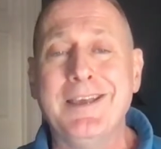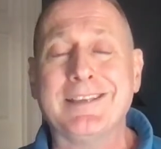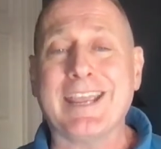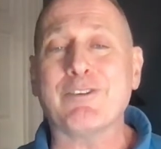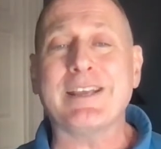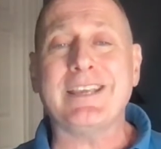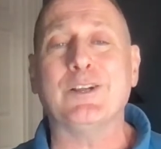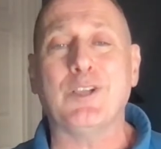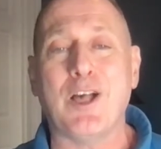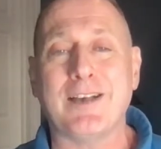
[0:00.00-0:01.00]
Gary
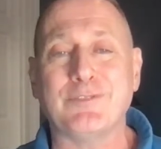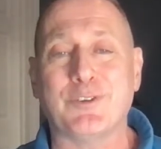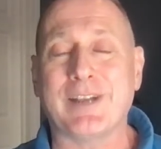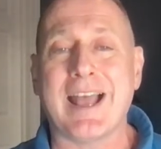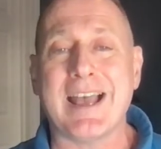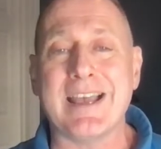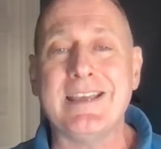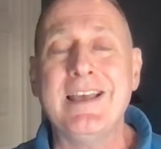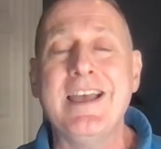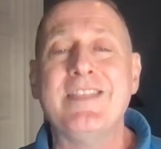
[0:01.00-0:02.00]
Kielhofner, and I,
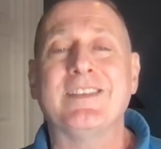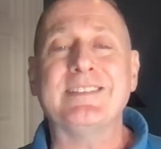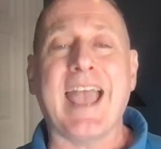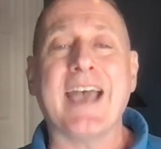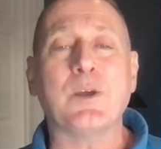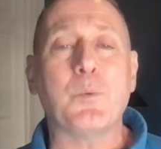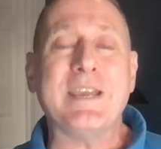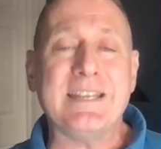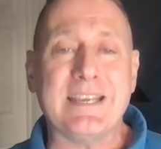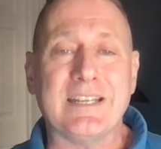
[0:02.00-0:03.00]
the data
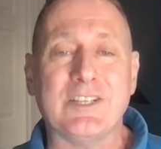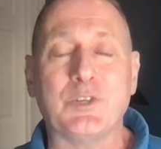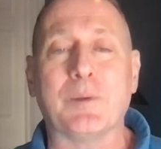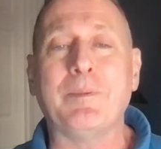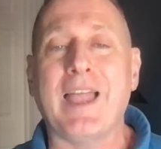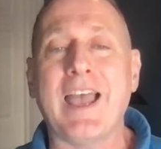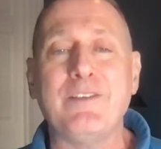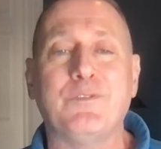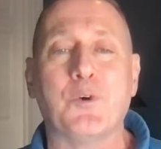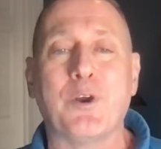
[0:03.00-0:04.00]
we needed to apply
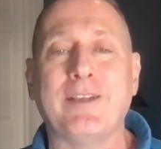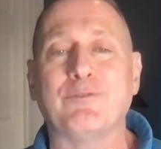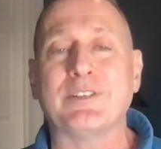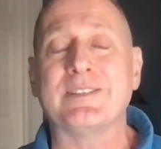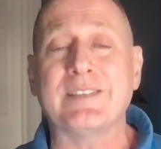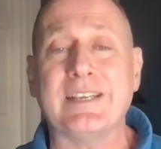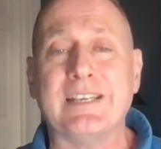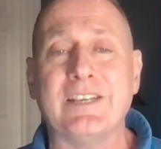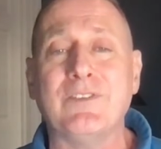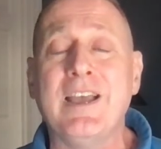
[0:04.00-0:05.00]
for and
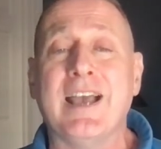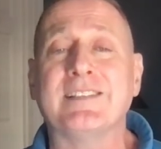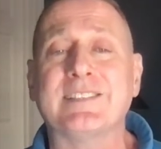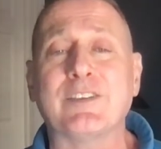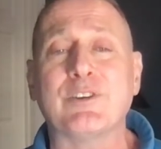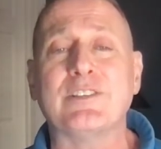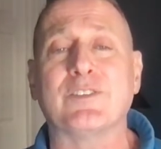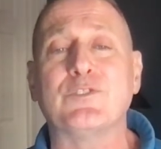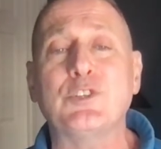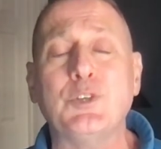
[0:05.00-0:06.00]
receive a series
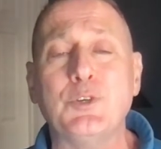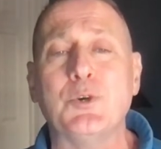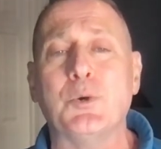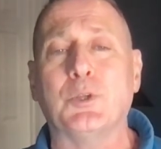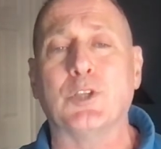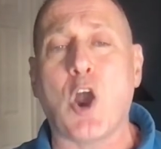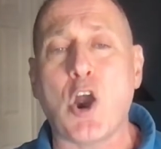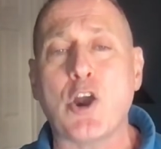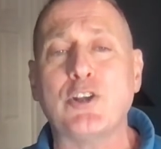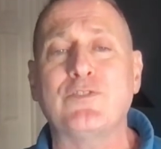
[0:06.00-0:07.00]
of 2
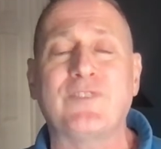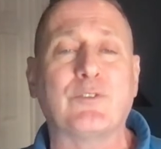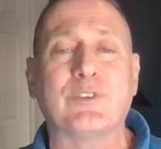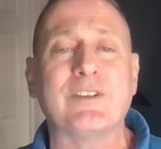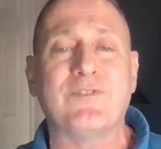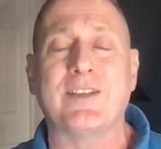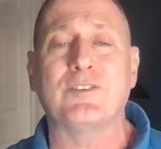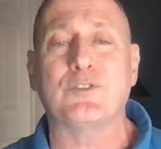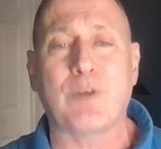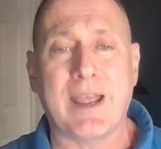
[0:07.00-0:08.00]
large federally
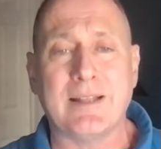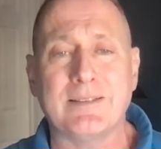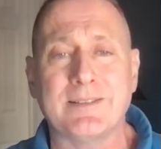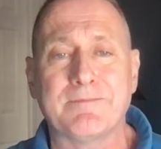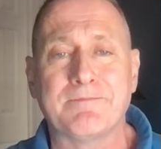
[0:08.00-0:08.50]
funded grants.